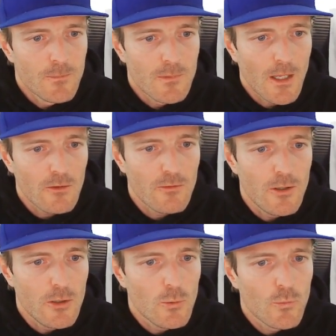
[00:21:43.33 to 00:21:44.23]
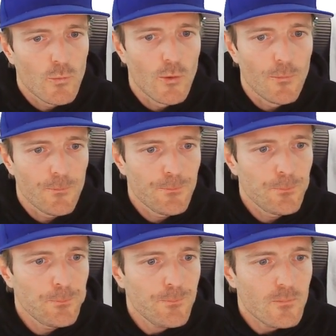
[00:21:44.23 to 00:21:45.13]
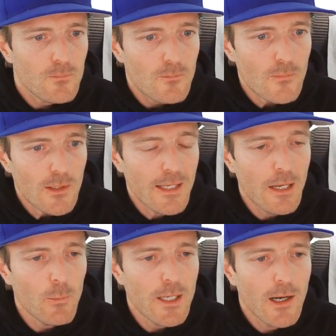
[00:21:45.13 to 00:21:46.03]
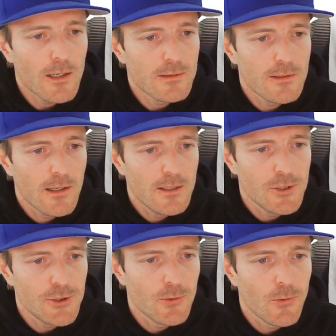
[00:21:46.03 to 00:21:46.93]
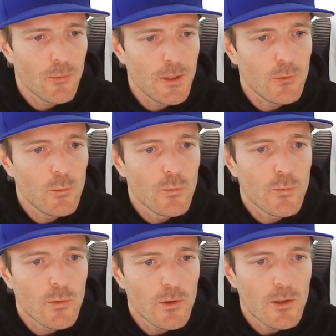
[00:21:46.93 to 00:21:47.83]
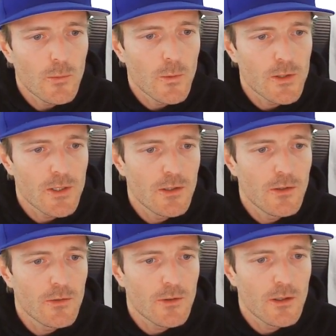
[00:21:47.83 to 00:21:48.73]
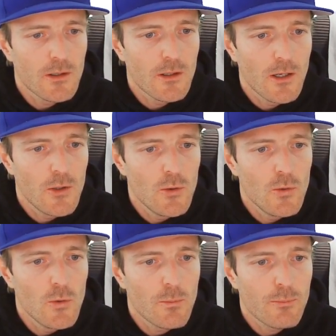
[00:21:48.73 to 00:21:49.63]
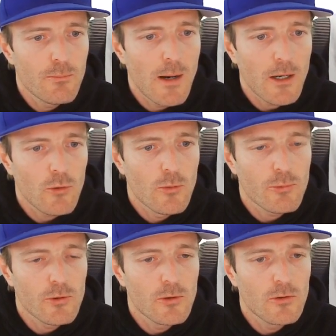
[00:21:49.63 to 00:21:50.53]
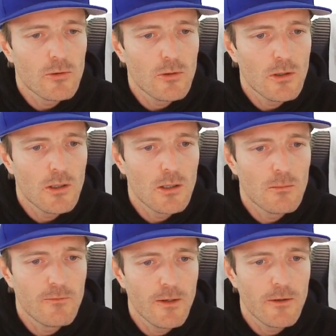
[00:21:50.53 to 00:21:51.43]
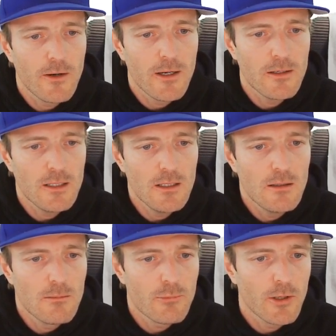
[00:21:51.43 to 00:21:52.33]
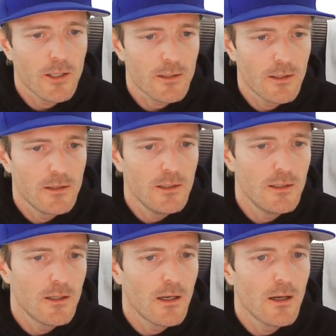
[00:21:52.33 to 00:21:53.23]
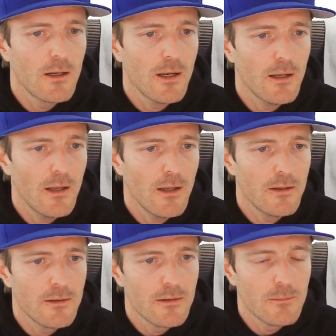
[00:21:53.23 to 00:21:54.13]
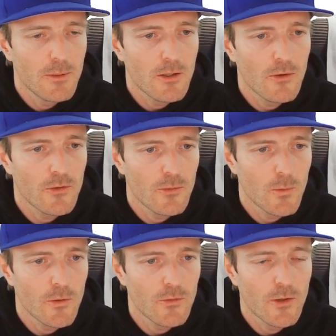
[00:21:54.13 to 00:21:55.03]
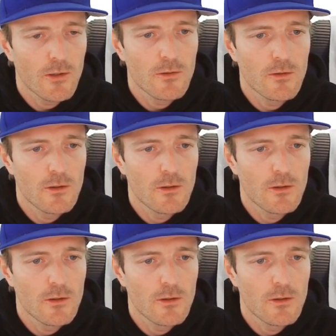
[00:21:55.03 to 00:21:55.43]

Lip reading: That's very useful. And then we got issue 324, which is a new Micro Pro vendor ID, product ID that I added because it was not,